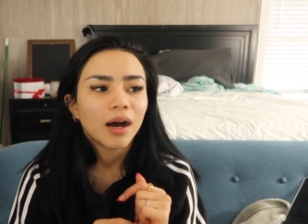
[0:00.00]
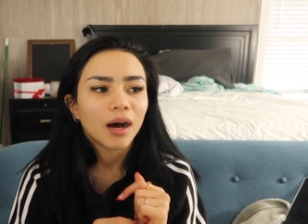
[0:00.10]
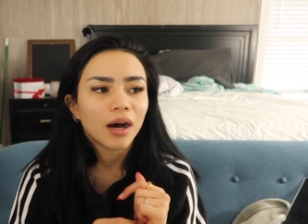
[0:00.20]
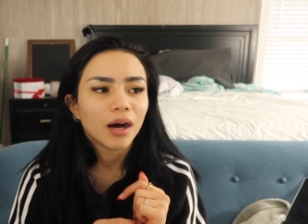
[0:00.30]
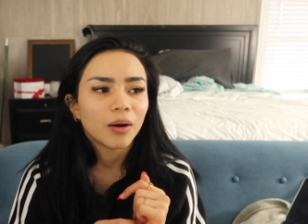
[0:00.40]

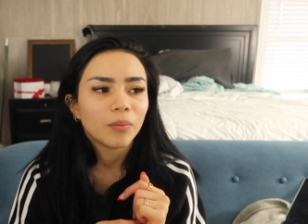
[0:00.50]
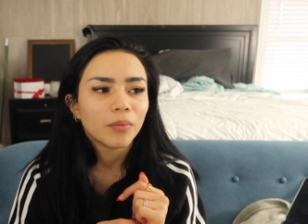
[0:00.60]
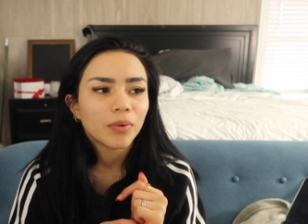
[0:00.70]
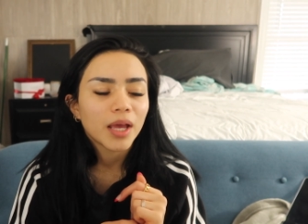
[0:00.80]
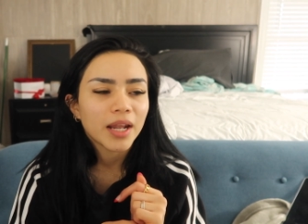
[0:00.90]

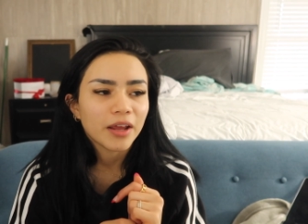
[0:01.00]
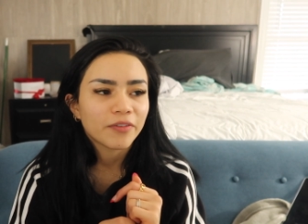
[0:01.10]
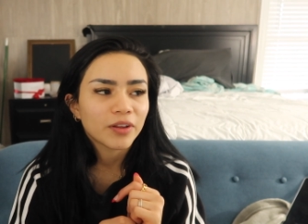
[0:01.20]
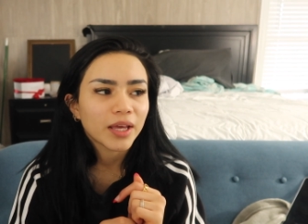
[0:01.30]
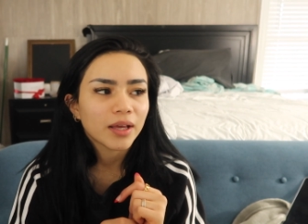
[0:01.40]
Um, and I
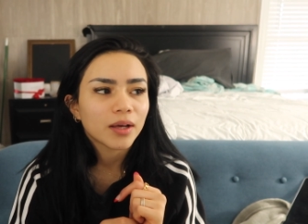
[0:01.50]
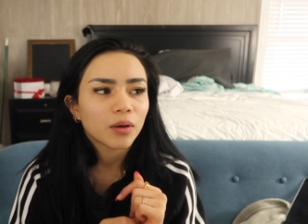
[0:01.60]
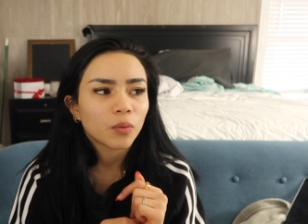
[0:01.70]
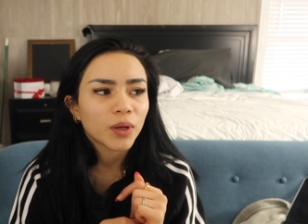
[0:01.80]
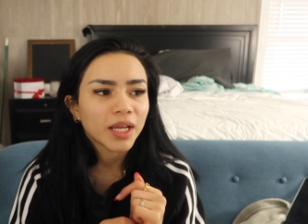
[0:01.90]
feel like
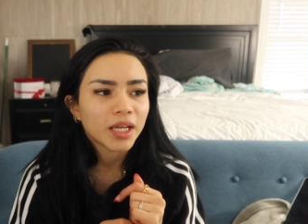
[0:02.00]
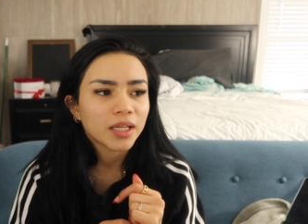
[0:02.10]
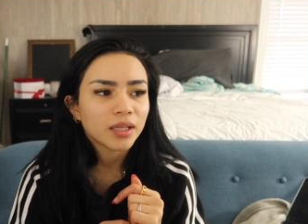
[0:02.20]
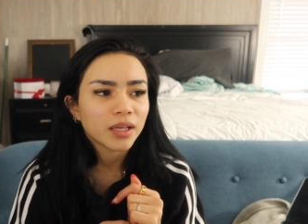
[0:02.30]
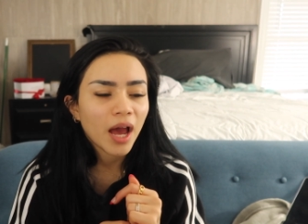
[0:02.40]
when I